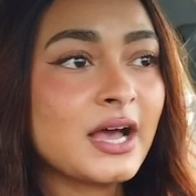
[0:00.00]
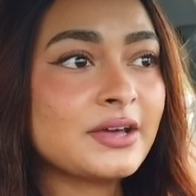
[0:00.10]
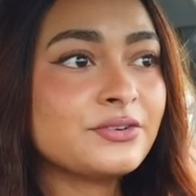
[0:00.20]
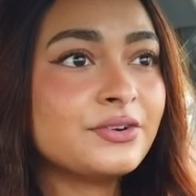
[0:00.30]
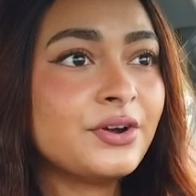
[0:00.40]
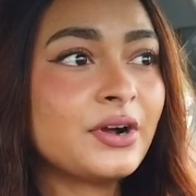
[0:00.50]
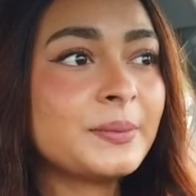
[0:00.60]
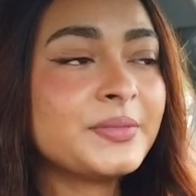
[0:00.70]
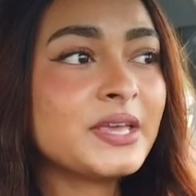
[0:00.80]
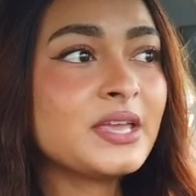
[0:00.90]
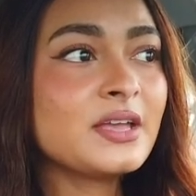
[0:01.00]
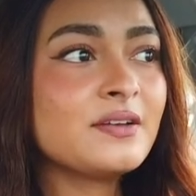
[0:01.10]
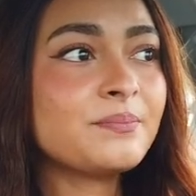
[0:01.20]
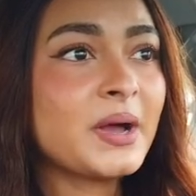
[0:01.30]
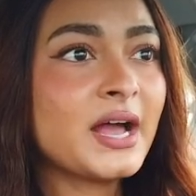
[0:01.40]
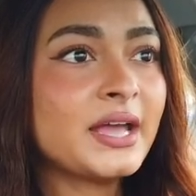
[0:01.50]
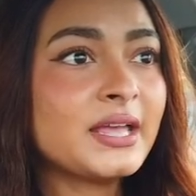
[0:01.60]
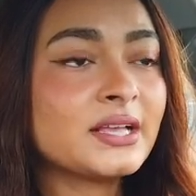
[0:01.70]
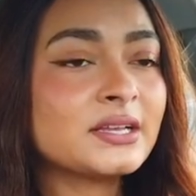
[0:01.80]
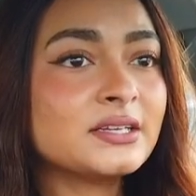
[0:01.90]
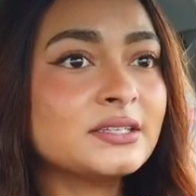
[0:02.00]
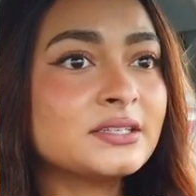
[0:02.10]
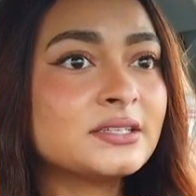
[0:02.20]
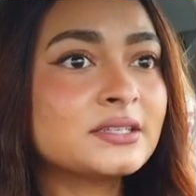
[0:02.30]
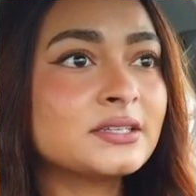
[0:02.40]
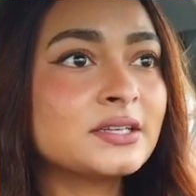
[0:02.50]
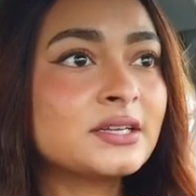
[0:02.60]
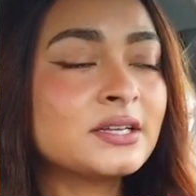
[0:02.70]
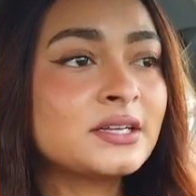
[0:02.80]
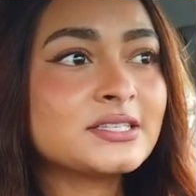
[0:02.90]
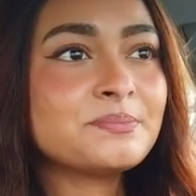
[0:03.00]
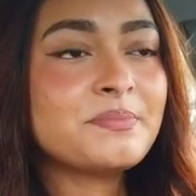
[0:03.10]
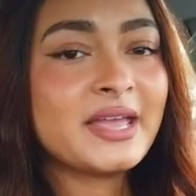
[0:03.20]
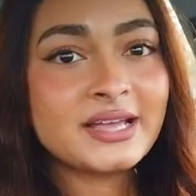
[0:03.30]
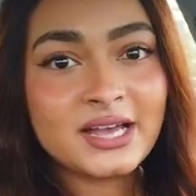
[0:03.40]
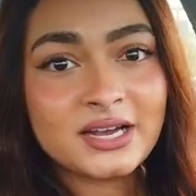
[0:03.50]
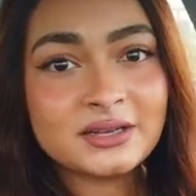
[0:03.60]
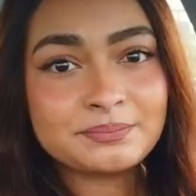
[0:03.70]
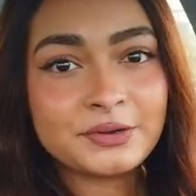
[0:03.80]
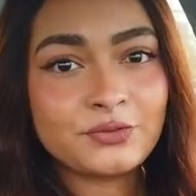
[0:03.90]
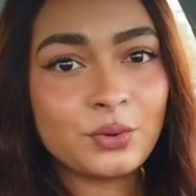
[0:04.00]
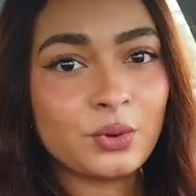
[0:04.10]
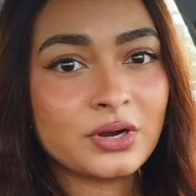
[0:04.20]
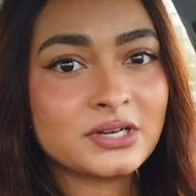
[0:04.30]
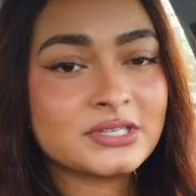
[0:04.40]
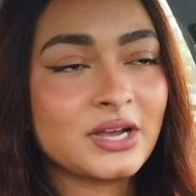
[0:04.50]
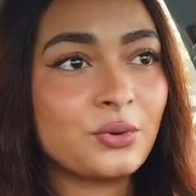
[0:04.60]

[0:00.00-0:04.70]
I don't know, I'm thinking of buying some makeup, of course.